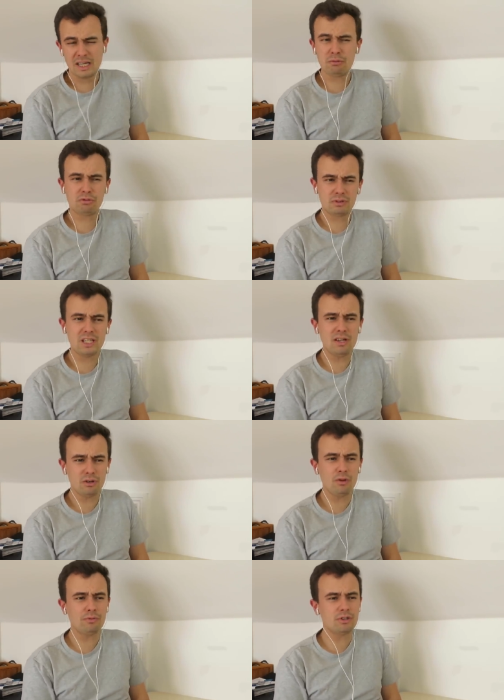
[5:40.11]
he was near
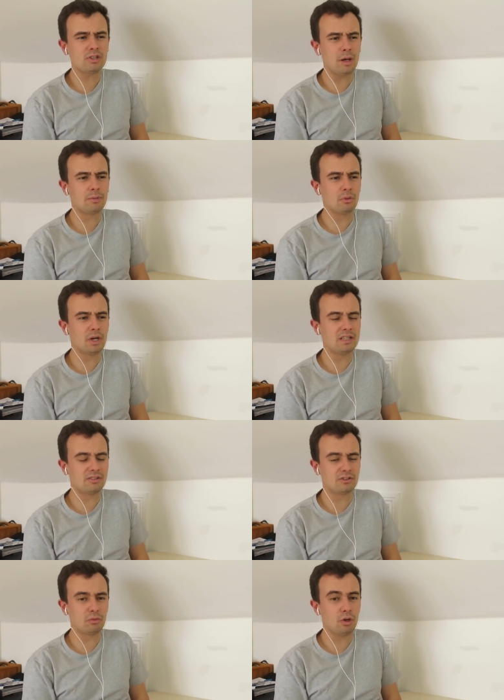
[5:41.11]
enough the top of the
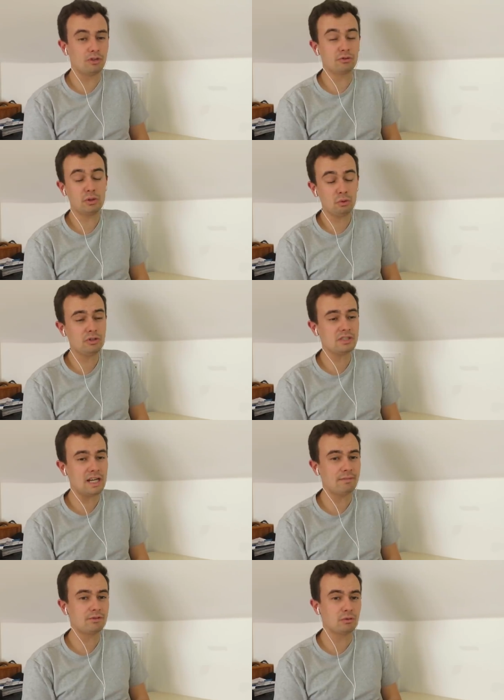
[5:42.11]
weights as it was. So he wouldn't
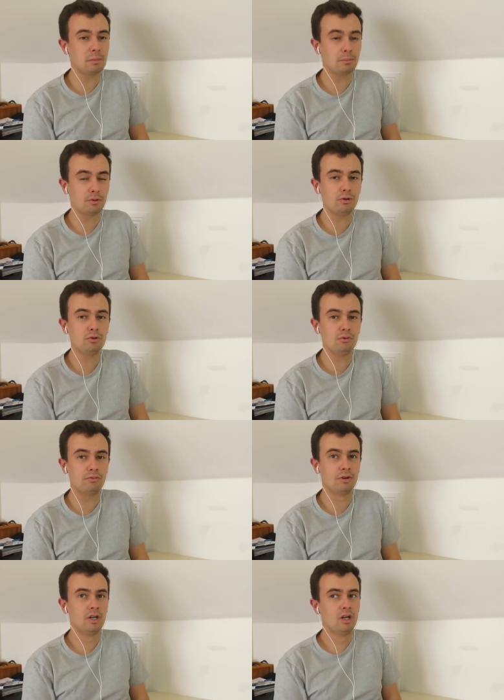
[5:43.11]
have to
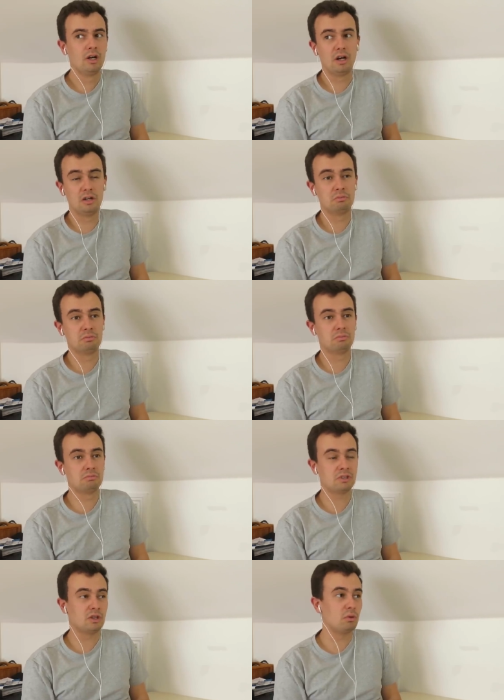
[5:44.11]
improve an
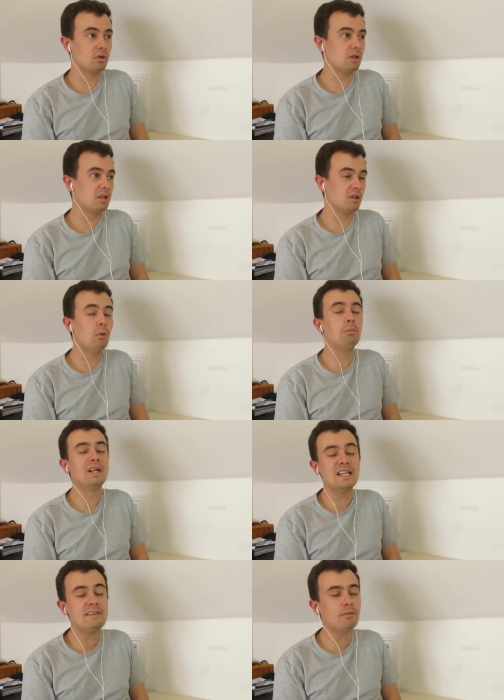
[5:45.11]

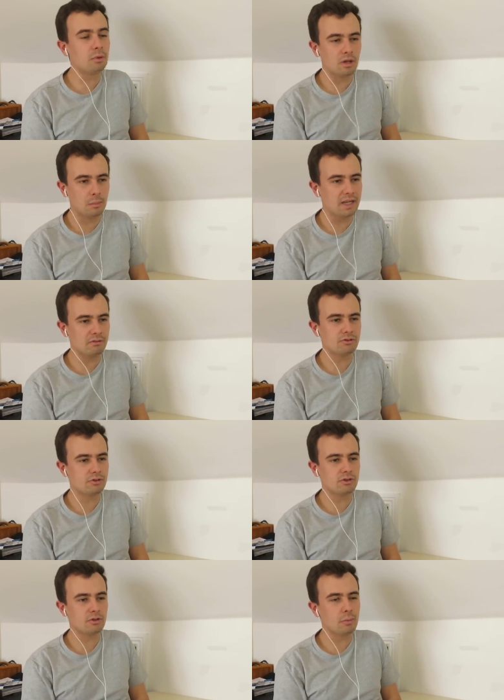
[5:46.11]
unbelievable amount
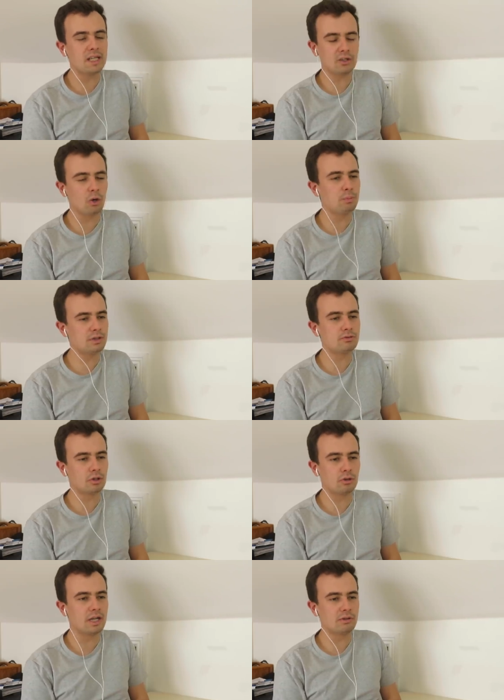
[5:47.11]
to make up into
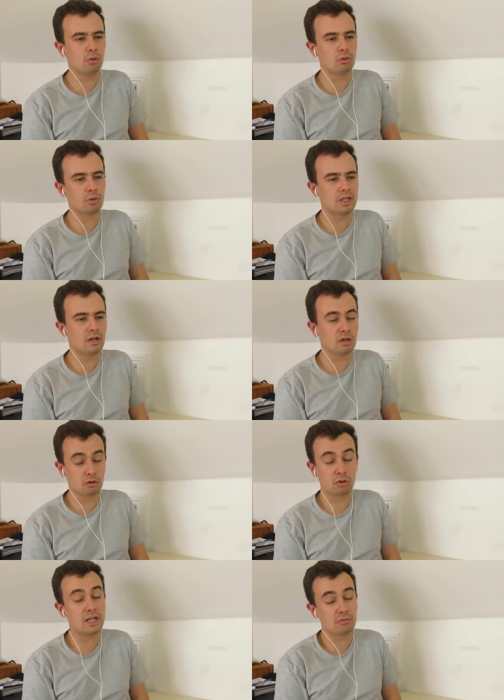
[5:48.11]
a
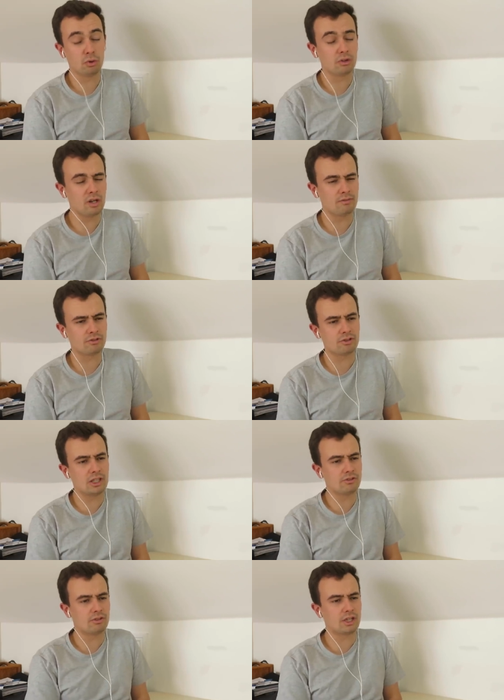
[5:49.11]
grade one novice
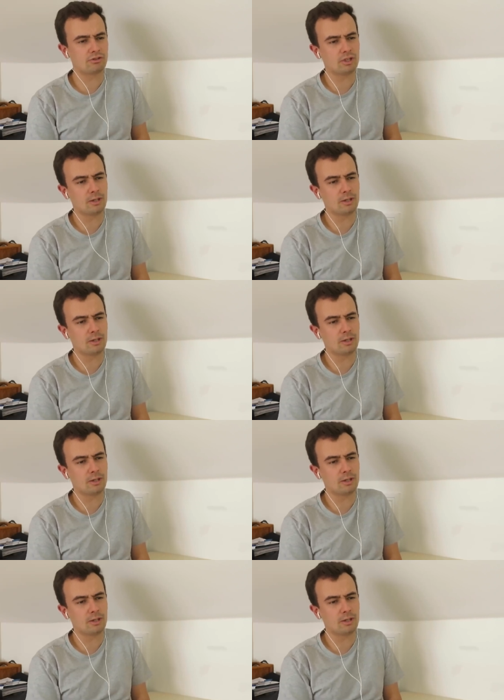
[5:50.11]
chaser next